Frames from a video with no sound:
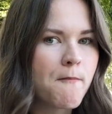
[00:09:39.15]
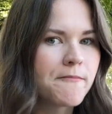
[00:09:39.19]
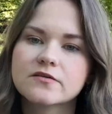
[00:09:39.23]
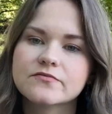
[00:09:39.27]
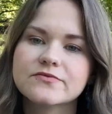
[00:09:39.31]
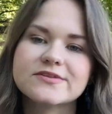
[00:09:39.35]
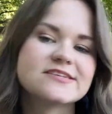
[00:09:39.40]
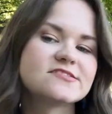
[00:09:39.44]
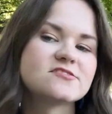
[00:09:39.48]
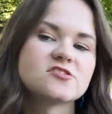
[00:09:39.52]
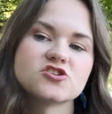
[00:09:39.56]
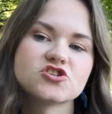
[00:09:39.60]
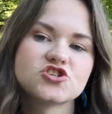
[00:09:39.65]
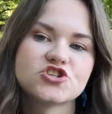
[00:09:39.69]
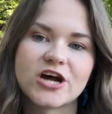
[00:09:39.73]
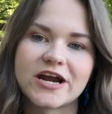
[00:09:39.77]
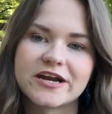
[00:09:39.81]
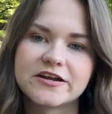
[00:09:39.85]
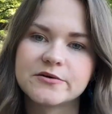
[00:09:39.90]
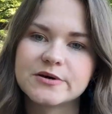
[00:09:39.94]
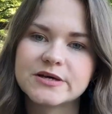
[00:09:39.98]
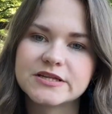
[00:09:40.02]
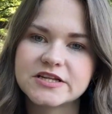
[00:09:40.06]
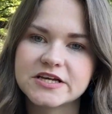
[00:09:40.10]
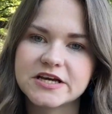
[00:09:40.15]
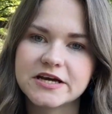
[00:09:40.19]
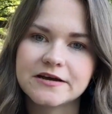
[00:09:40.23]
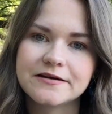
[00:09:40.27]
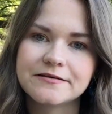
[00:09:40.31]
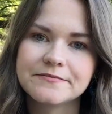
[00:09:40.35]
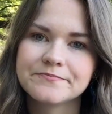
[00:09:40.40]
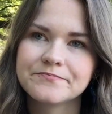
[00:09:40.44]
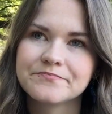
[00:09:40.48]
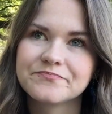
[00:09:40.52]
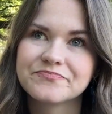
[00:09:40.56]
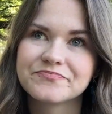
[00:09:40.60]
This is
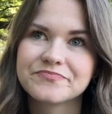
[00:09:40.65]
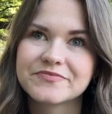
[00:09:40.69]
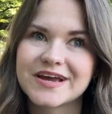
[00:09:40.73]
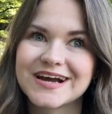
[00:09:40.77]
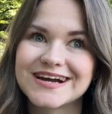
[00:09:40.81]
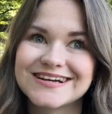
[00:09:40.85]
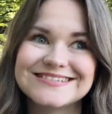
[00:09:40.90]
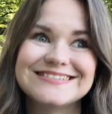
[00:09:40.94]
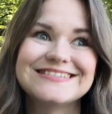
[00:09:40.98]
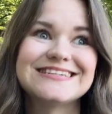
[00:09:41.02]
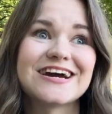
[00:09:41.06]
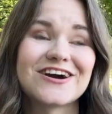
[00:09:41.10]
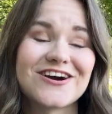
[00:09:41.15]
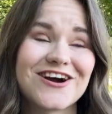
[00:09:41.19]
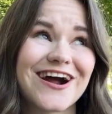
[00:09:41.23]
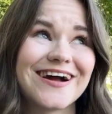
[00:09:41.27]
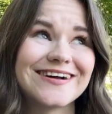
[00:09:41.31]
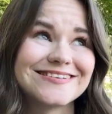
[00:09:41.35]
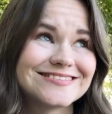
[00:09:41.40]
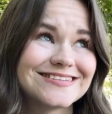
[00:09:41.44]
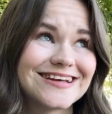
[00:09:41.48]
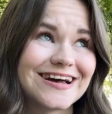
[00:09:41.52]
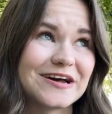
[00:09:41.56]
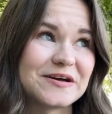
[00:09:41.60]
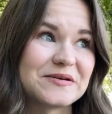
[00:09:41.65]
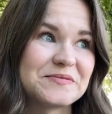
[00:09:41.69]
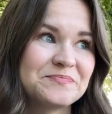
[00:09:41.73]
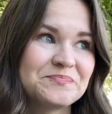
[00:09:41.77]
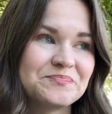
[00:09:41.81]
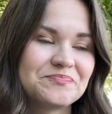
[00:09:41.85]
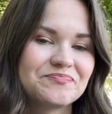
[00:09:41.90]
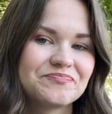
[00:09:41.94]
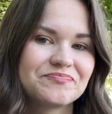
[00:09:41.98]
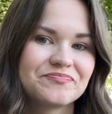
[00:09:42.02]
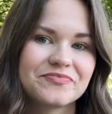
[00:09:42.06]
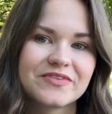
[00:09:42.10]
genuinely, dare I say,
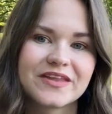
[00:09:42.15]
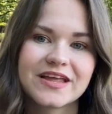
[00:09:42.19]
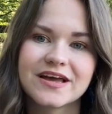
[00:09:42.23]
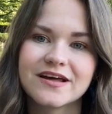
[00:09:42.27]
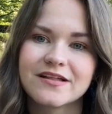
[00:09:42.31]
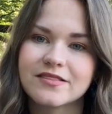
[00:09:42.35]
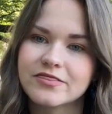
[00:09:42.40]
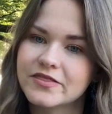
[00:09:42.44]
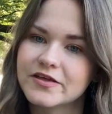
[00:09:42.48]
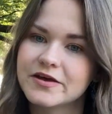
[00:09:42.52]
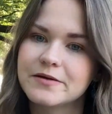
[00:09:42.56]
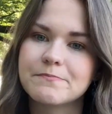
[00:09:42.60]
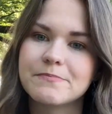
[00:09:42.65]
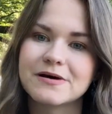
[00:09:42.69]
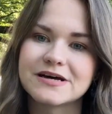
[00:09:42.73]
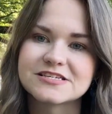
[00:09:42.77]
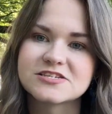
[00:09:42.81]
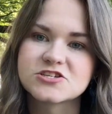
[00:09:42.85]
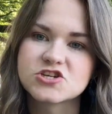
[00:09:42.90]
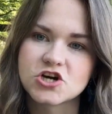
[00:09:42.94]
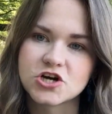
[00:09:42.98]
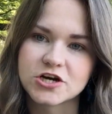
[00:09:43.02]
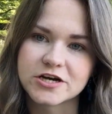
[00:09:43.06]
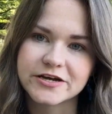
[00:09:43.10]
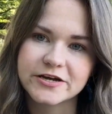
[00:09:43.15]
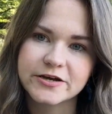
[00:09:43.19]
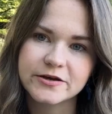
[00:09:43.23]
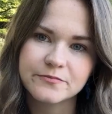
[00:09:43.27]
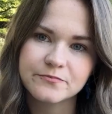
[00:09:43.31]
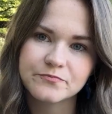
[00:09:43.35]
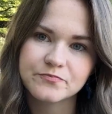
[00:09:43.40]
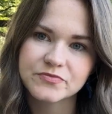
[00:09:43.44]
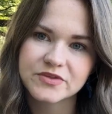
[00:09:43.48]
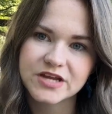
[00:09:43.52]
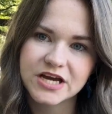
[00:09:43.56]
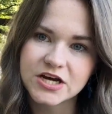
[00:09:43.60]
the best cookie
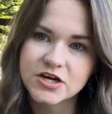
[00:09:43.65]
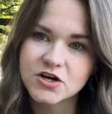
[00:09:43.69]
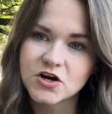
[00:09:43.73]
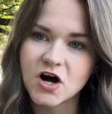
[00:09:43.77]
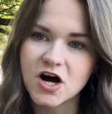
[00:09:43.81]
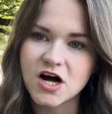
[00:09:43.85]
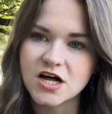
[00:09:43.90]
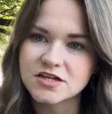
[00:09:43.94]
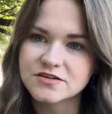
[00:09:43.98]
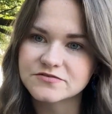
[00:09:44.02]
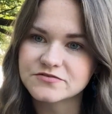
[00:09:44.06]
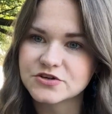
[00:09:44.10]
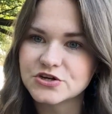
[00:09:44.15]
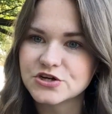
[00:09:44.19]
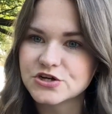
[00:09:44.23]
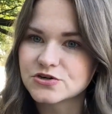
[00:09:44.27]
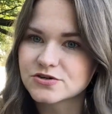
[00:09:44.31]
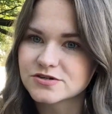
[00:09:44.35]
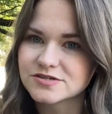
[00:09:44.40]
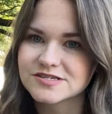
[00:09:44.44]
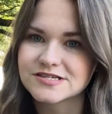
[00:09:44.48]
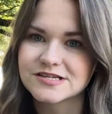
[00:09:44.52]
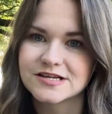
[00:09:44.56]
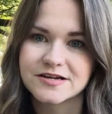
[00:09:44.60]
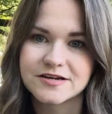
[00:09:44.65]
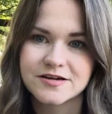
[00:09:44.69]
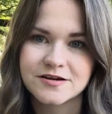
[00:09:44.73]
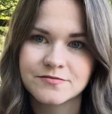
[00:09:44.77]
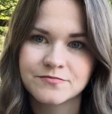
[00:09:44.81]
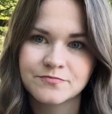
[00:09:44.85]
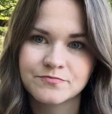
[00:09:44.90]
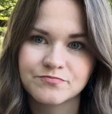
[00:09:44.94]
in all of New York City.